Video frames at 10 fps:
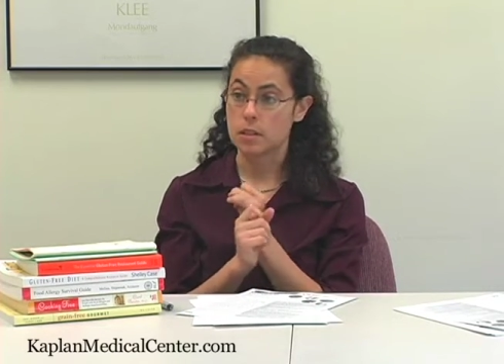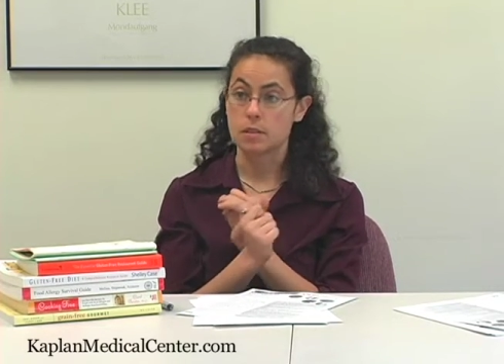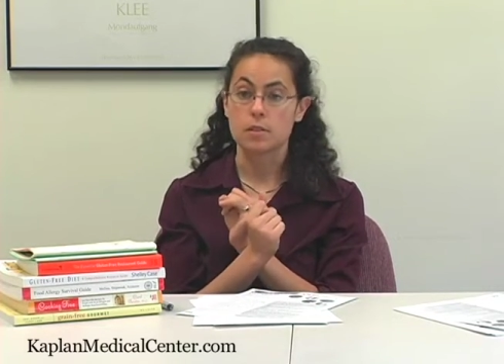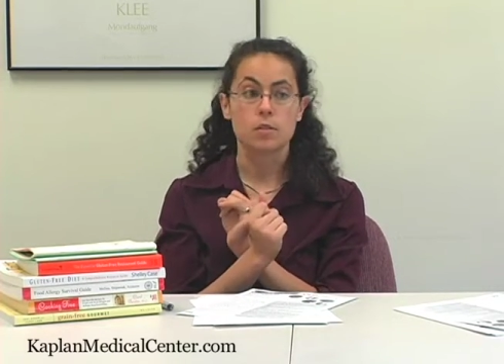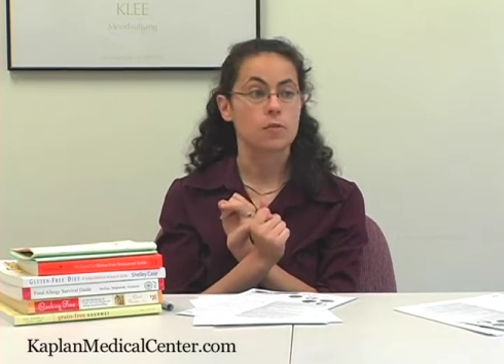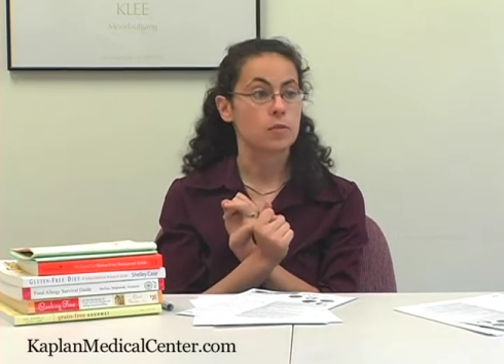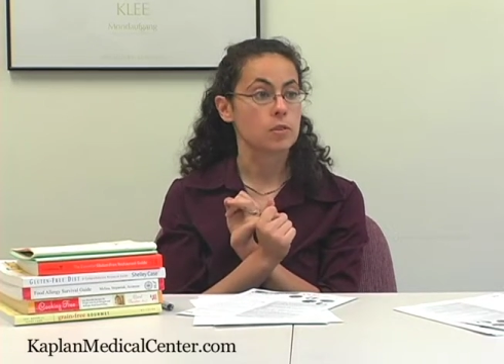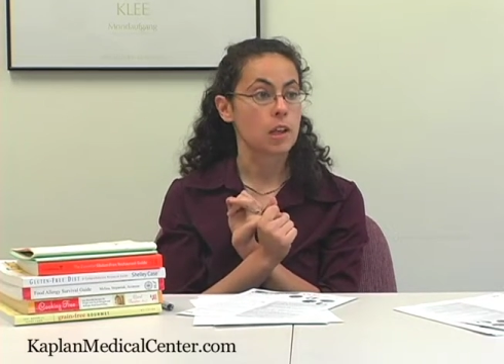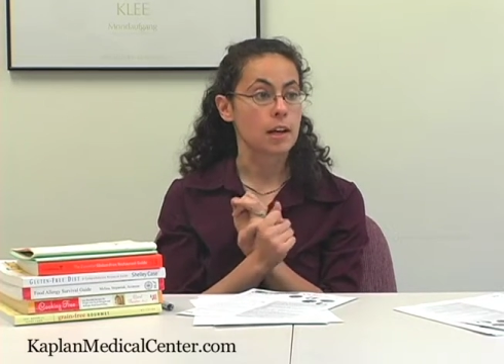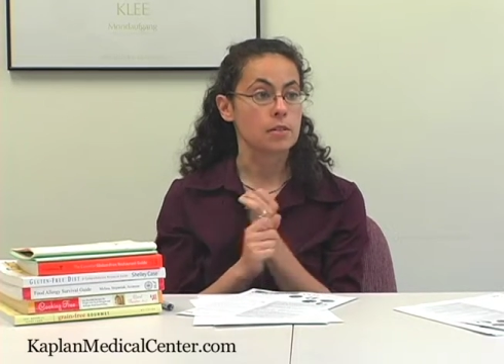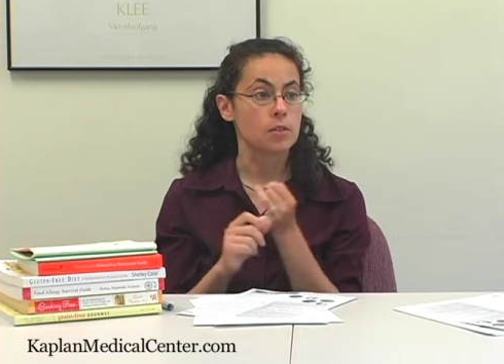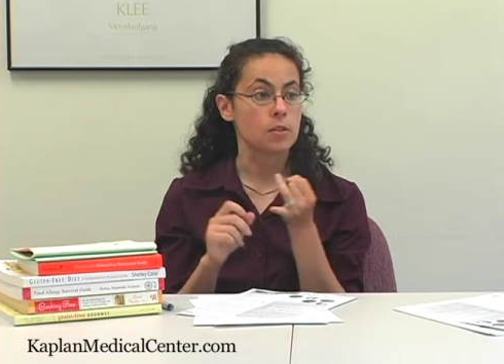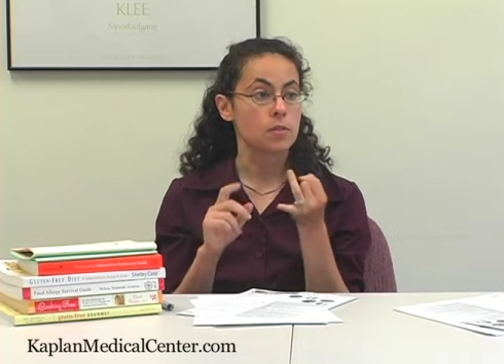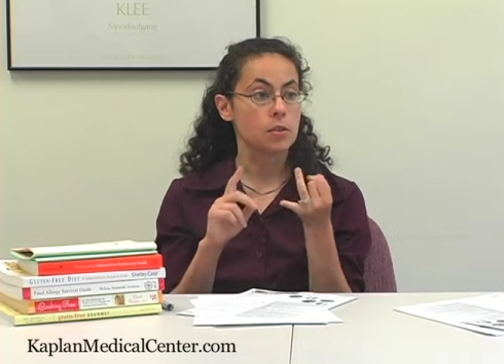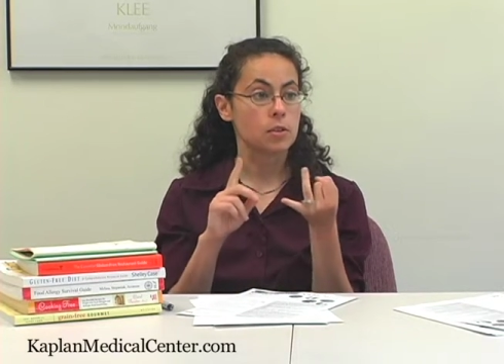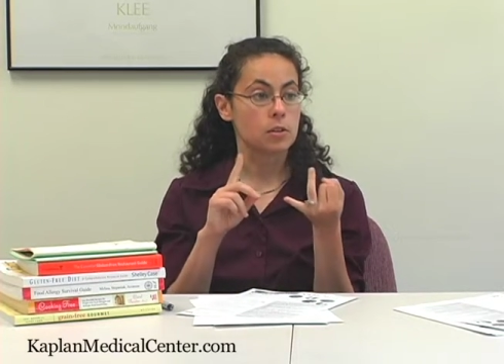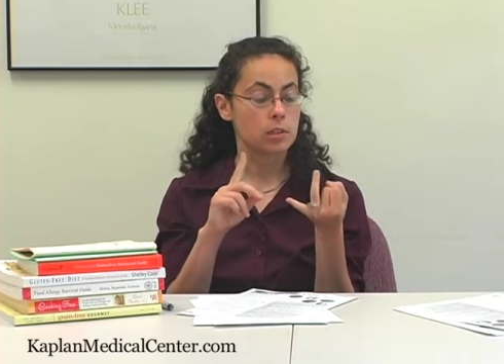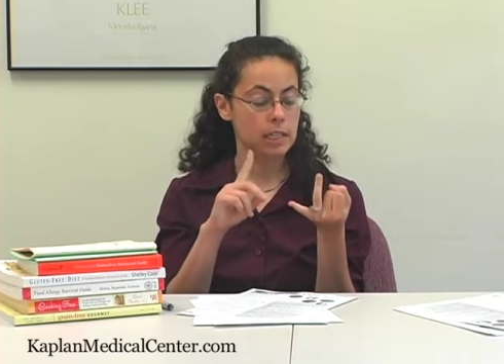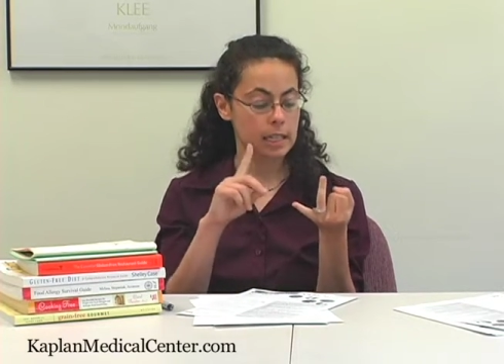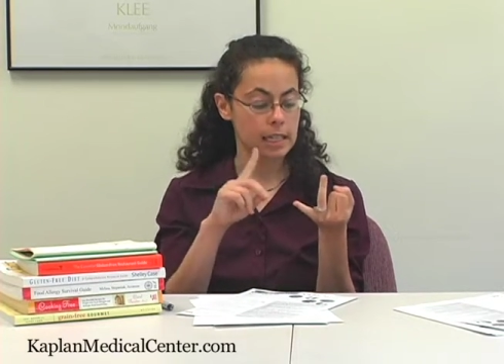This is a food law. So if you're
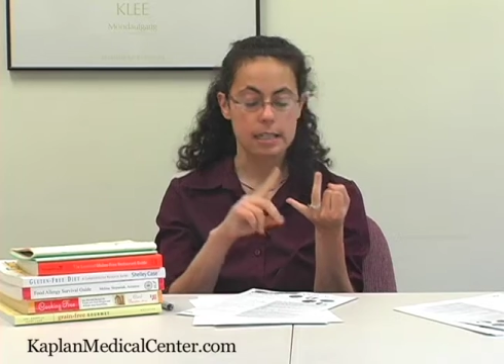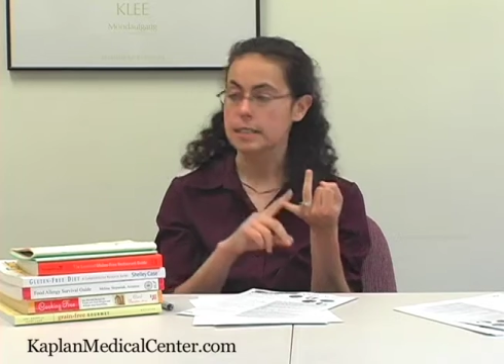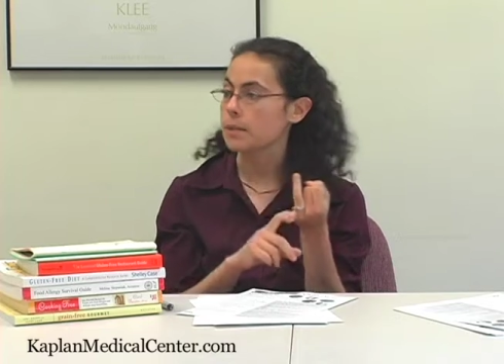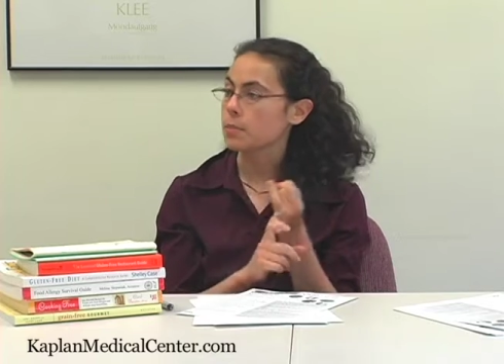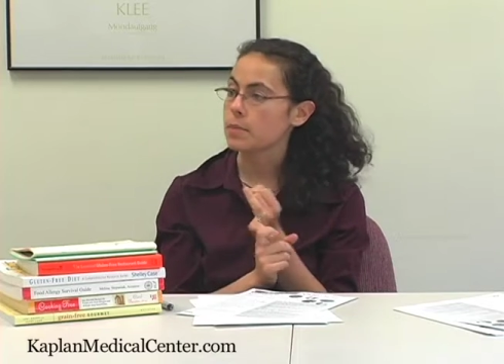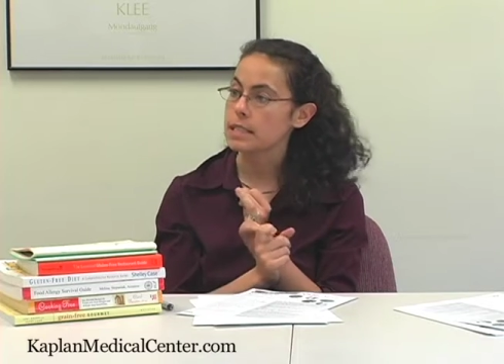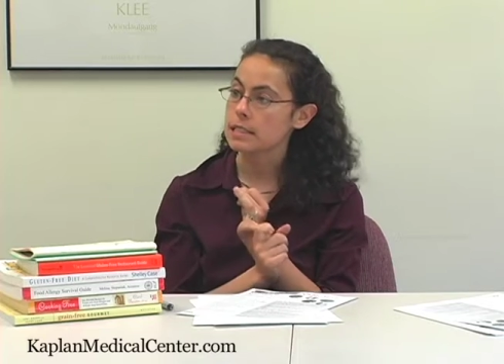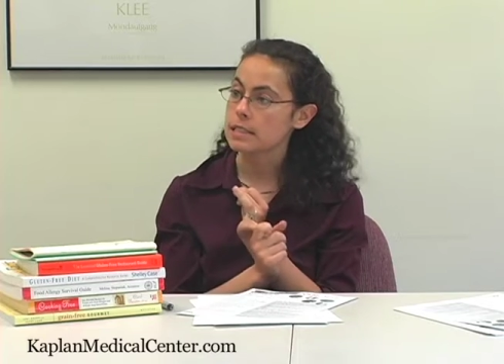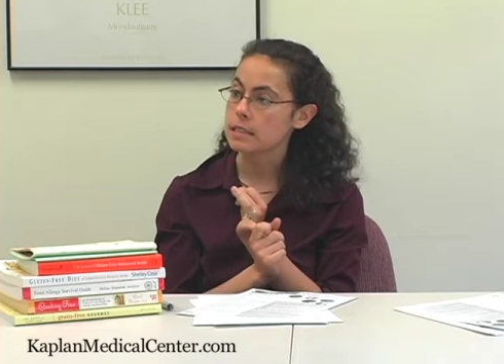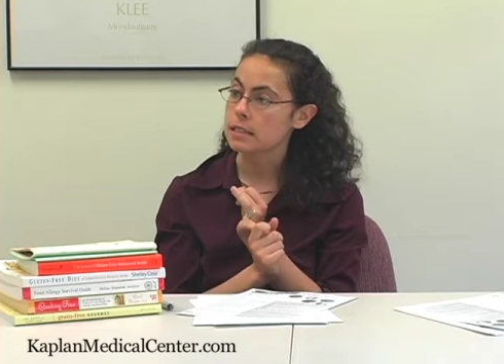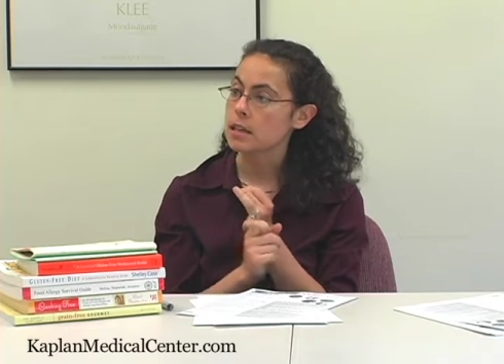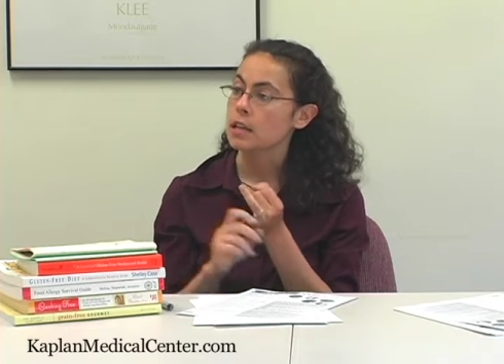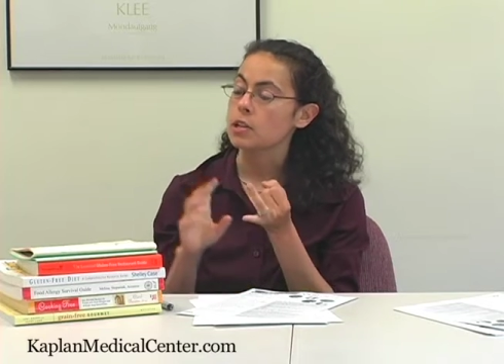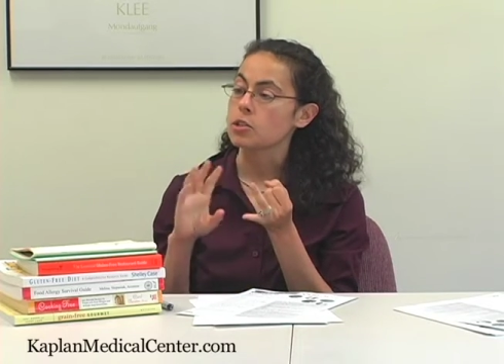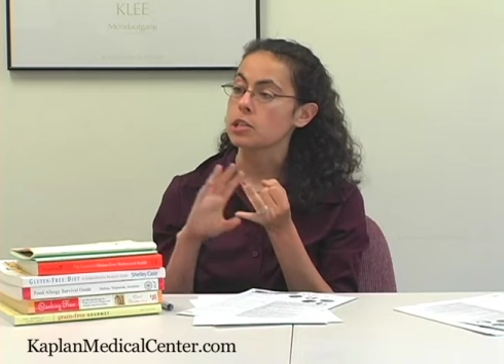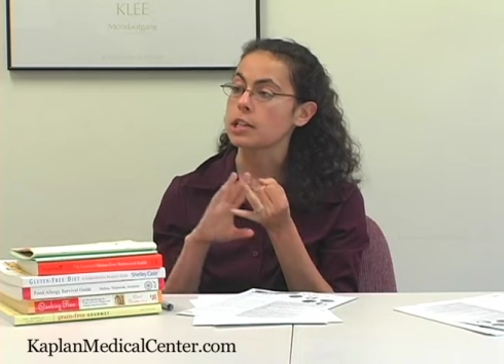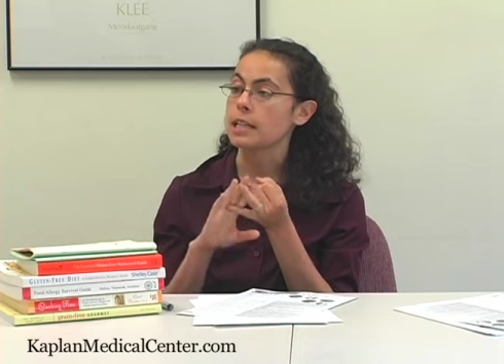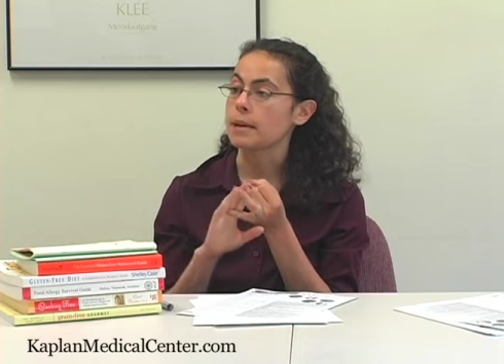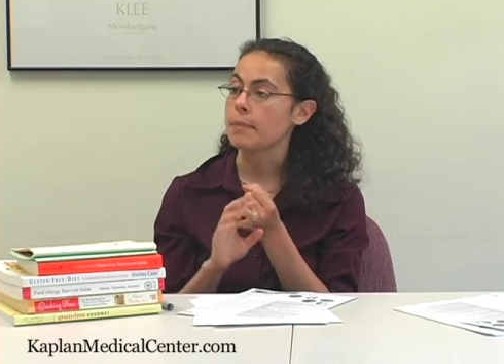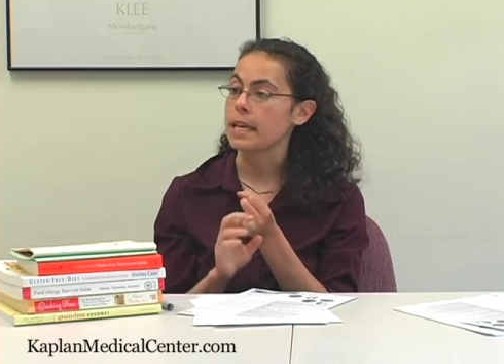looking at supplements, you're
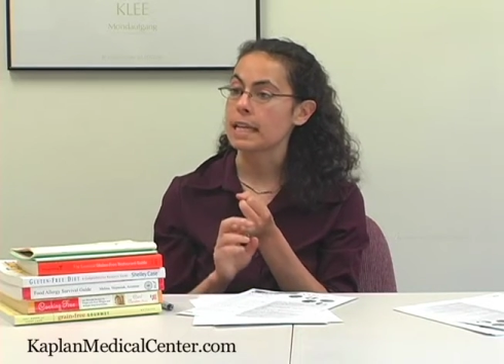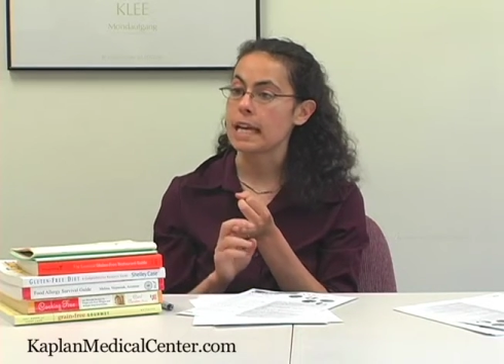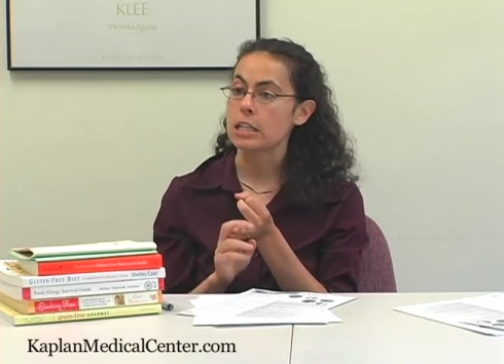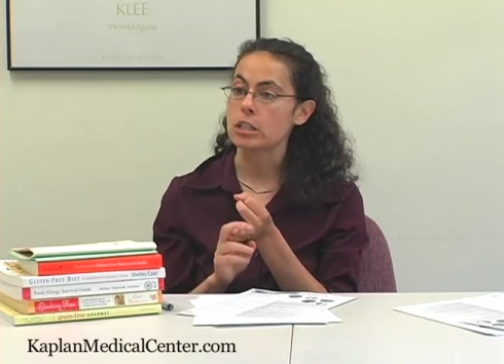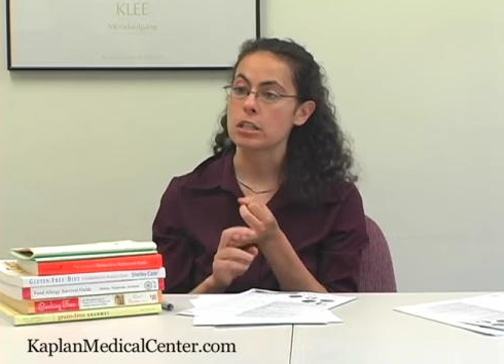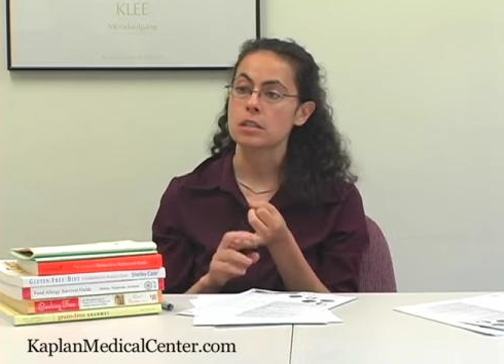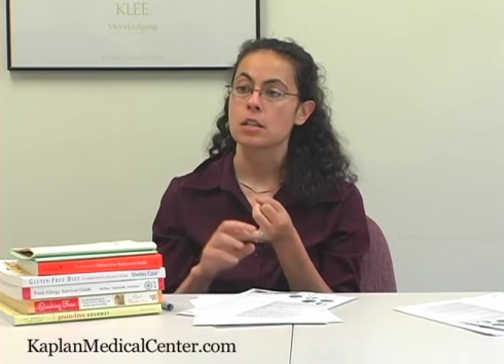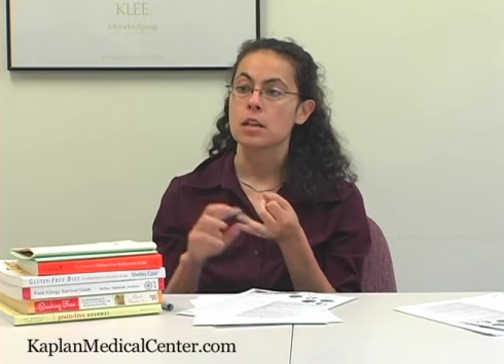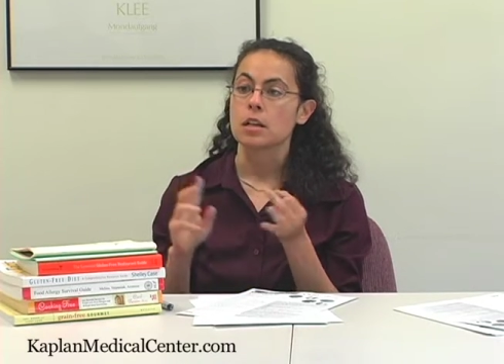looking at medications,